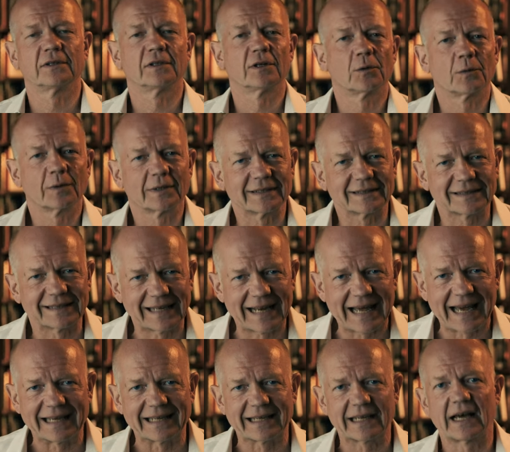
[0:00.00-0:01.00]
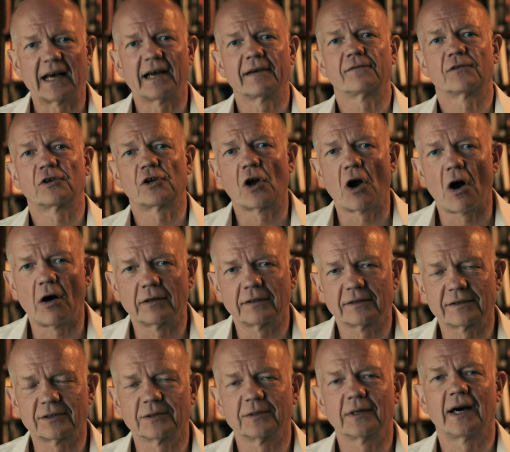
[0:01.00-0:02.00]
to know what it's like. I've got
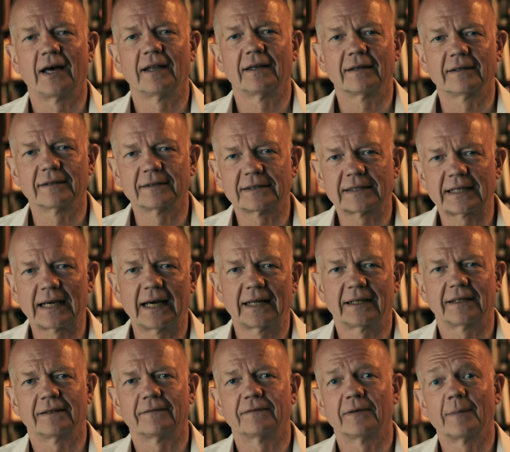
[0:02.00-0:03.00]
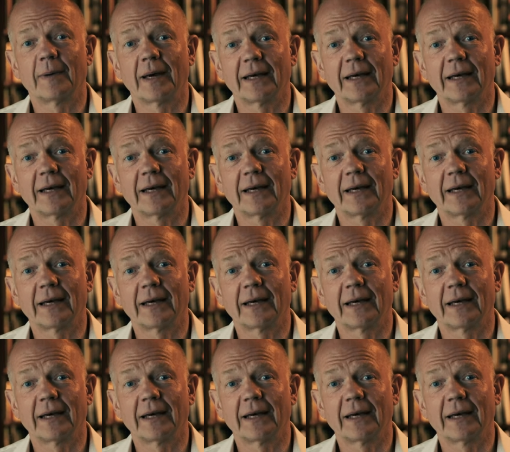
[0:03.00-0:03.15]
to understand for